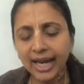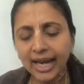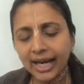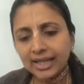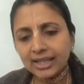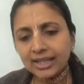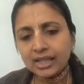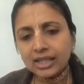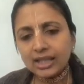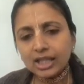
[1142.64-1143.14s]

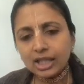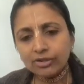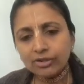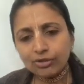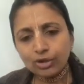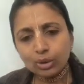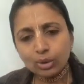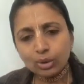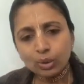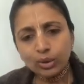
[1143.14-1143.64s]
And
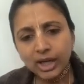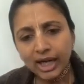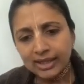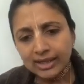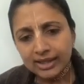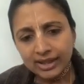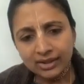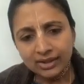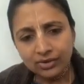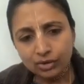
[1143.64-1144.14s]
if you look
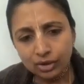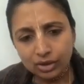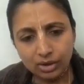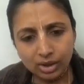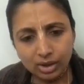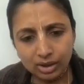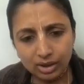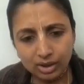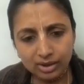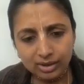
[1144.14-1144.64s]
at these
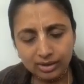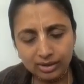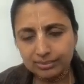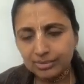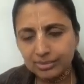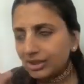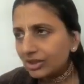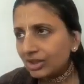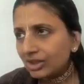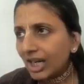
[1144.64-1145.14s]

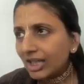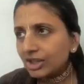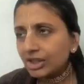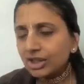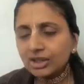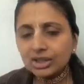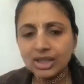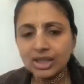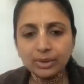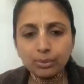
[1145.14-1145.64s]

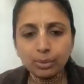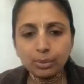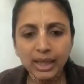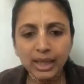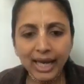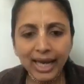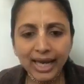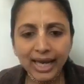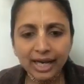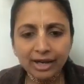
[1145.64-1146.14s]
distractions that we
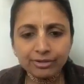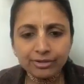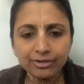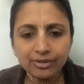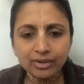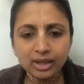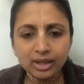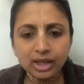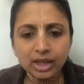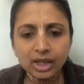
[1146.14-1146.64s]
have,
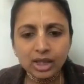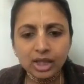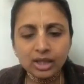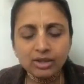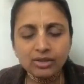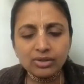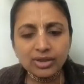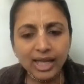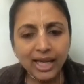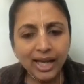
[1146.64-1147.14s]

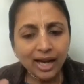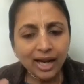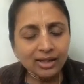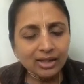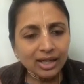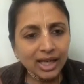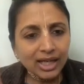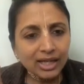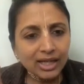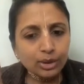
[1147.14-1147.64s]
they
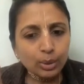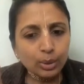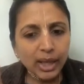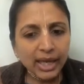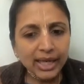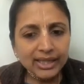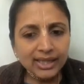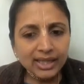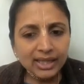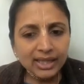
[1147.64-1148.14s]
are trying
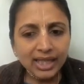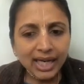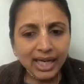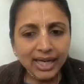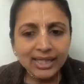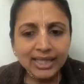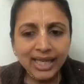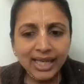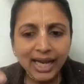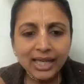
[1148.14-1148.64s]
to either
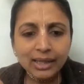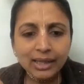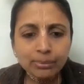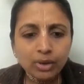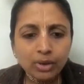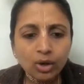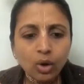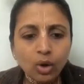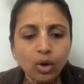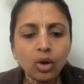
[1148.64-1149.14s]
get time
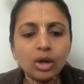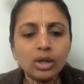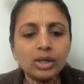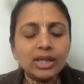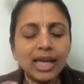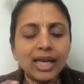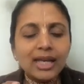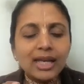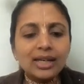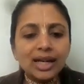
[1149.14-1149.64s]
or
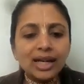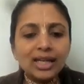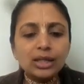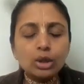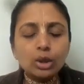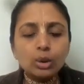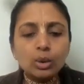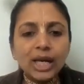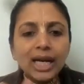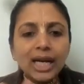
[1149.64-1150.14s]
they are
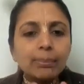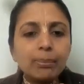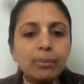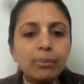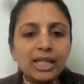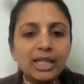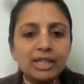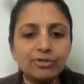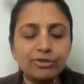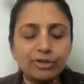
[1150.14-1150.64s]
trying to get
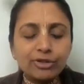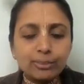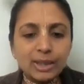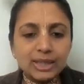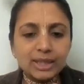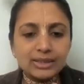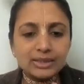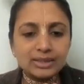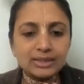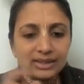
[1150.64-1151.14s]
money from
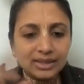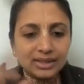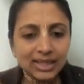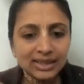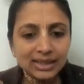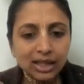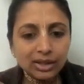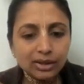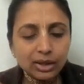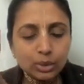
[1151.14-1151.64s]
us.
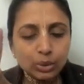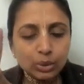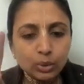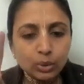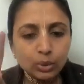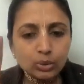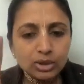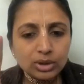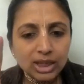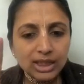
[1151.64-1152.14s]
These are the
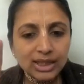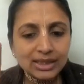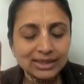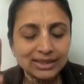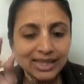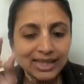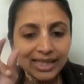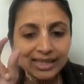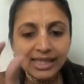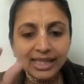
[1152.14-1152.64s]
two
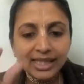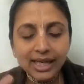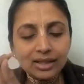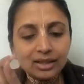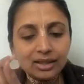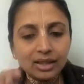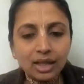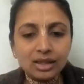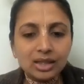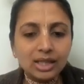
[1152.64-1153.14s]
things that they
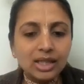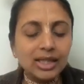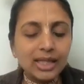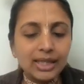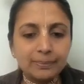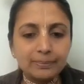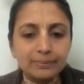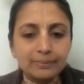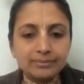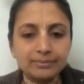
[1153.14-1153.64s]
are
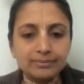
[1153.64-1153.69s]
targeting.